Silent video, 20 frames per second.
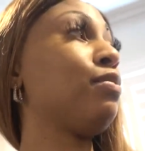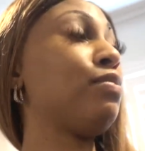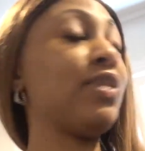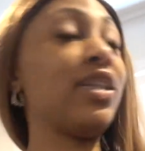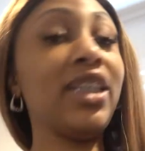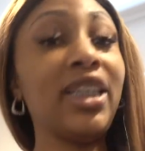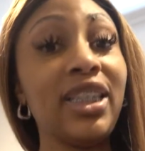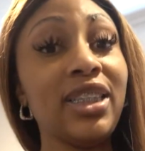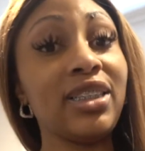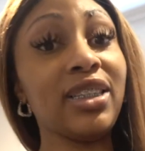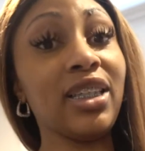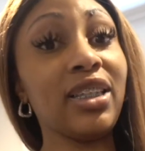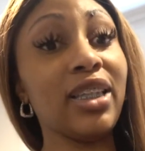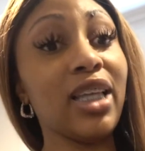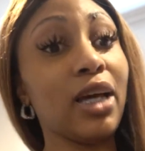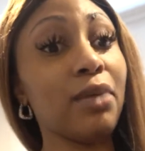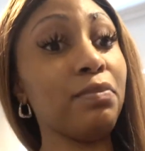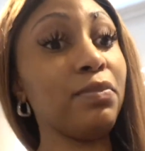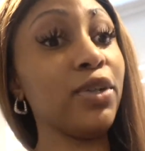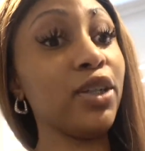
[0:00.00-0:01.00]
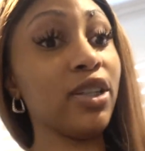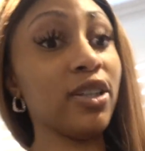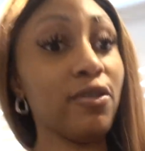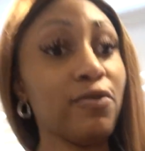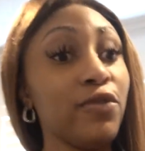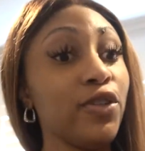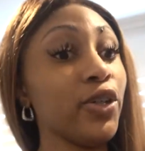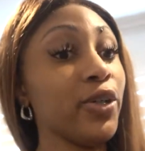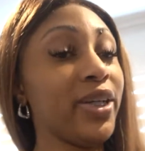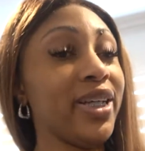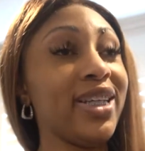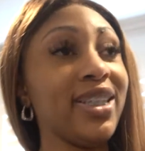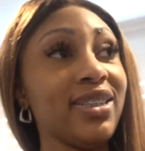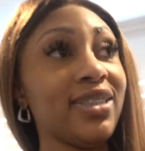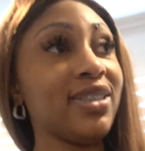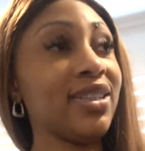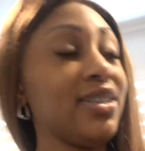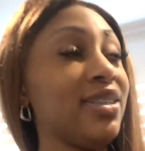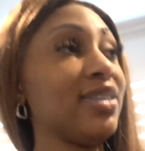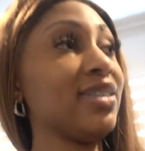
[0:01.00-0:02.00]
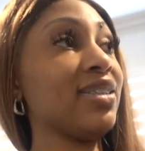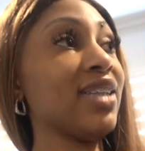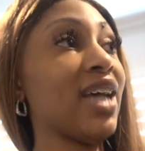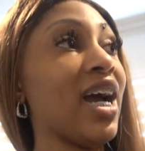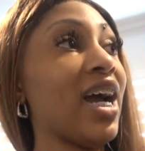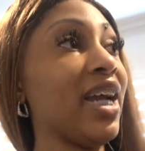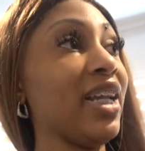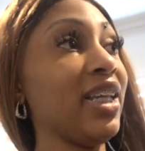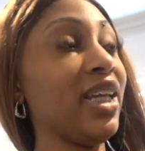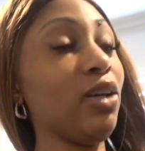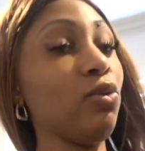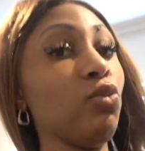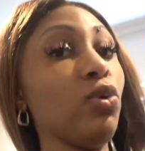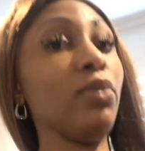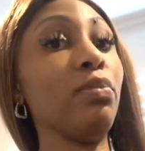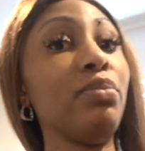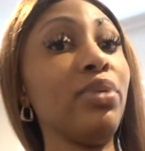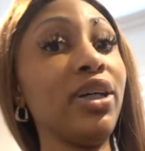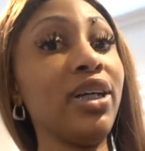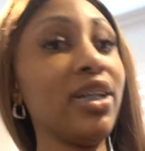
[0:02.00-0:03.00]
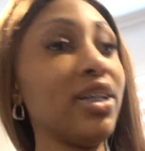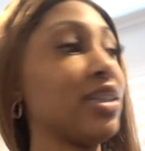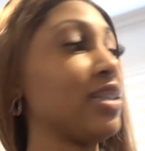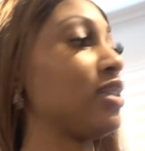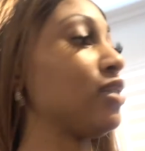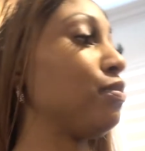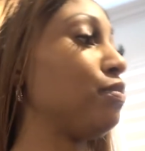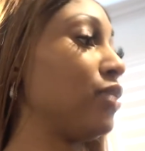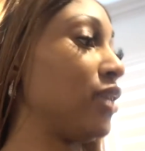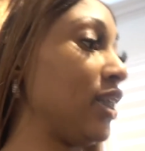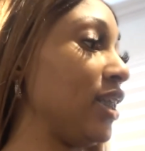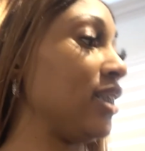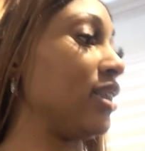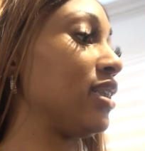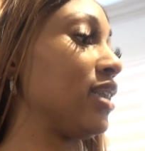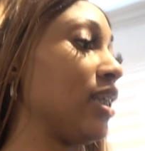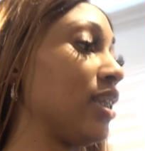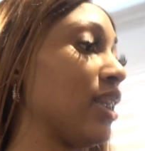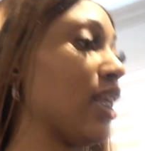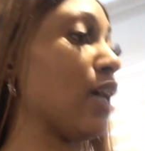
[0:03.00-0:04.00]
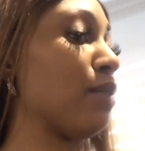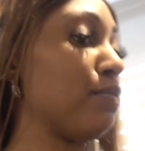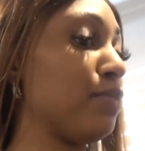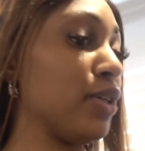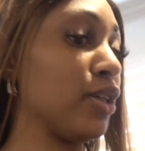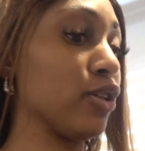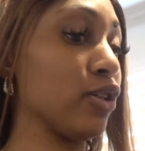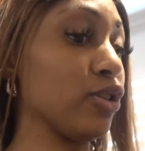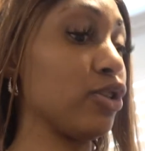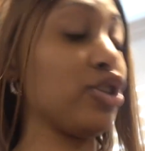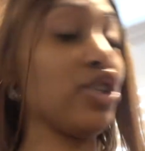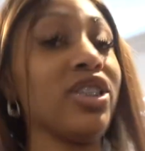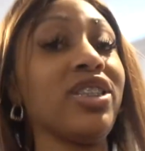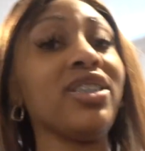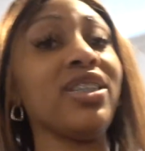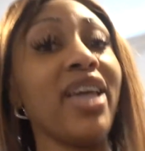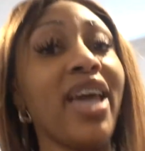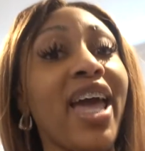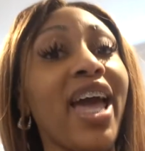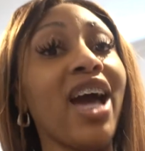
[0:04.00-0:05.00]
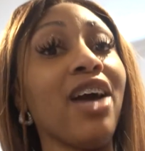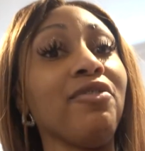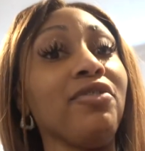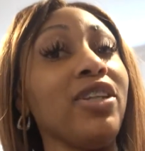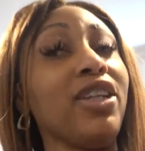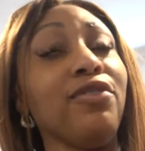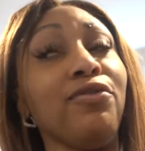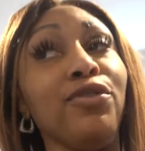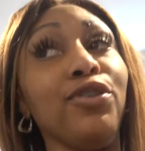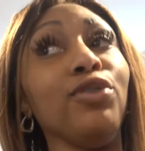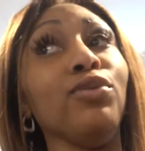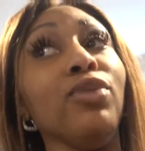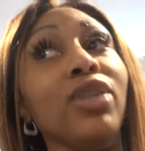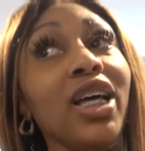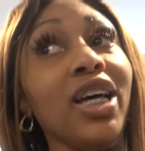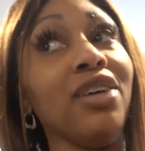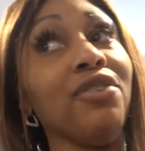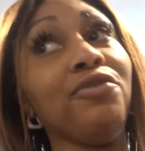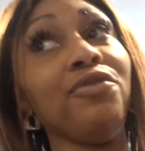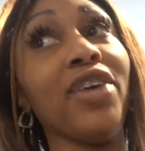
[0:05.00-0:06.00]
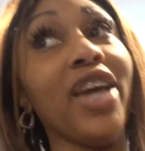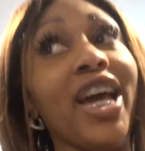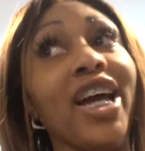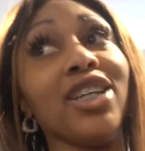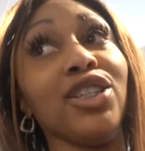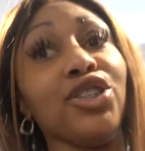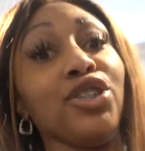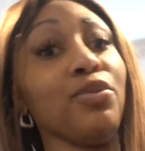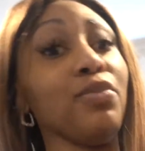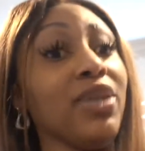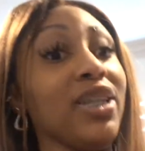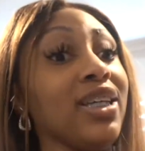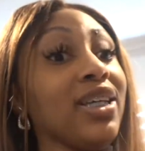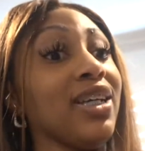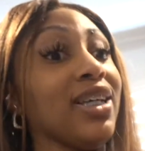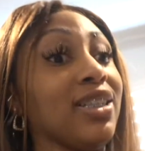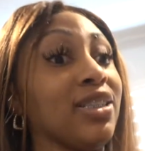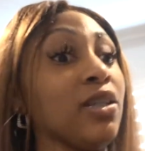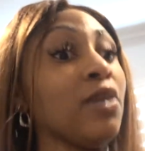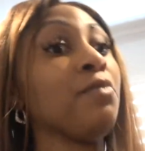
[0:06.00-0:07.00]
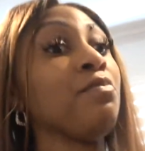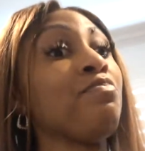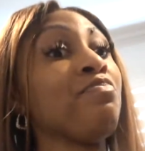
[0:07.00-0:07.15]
Please get that book. If you're into designing with books, please get that book, or just to have it if you love fashion, because